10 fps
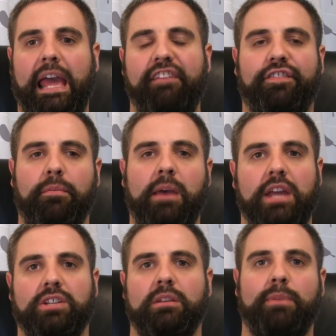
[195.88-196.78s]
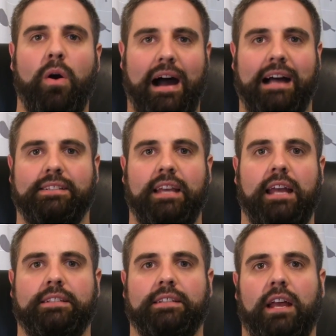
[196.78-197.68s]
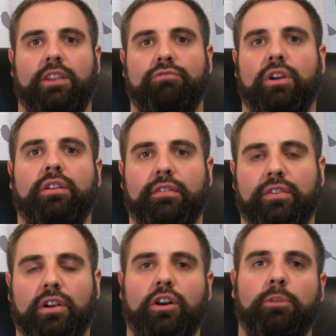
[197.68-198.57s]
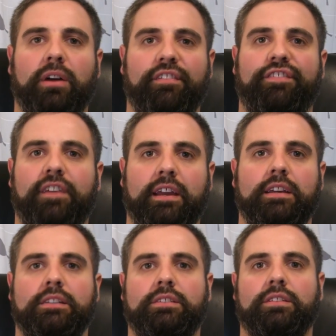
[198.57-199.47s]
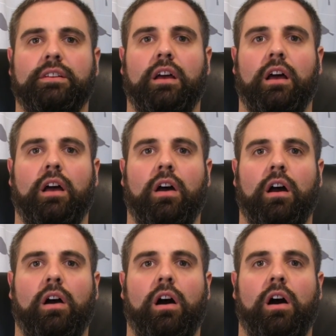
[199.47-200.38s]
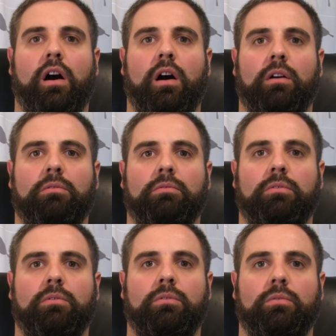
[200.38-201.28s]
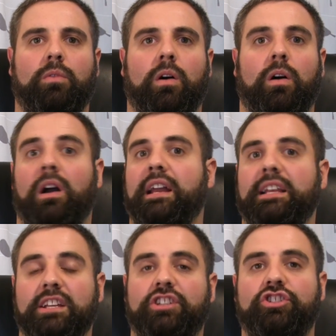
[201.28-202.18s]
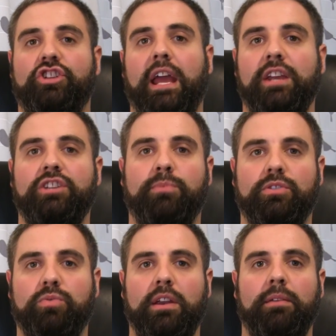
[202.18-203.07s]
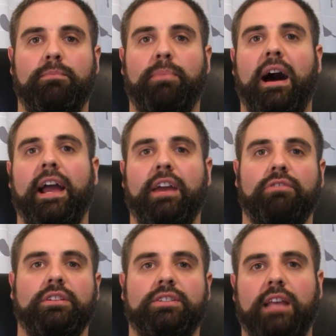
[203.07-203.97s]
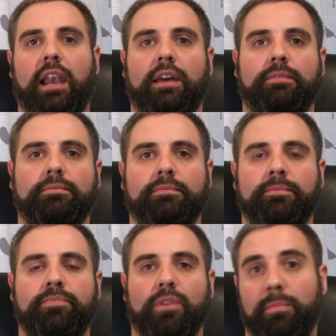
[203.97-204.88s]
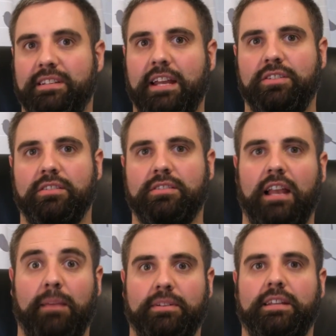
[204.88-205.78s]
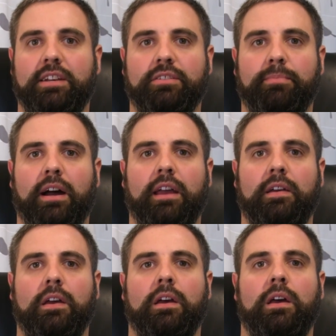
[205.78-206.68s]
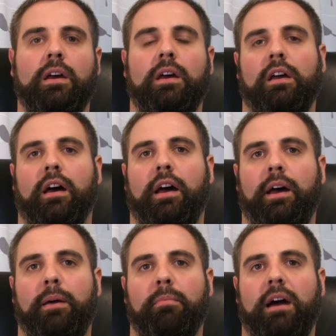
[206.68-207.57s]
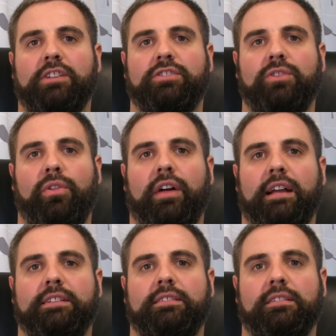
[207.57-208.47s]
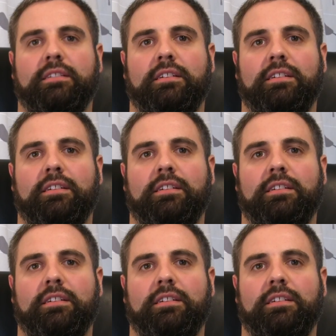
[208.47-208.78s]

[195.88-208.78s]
information about assets and the running of the club and figures are, I guess, exchanged between buyer and seller, potential buyer, so that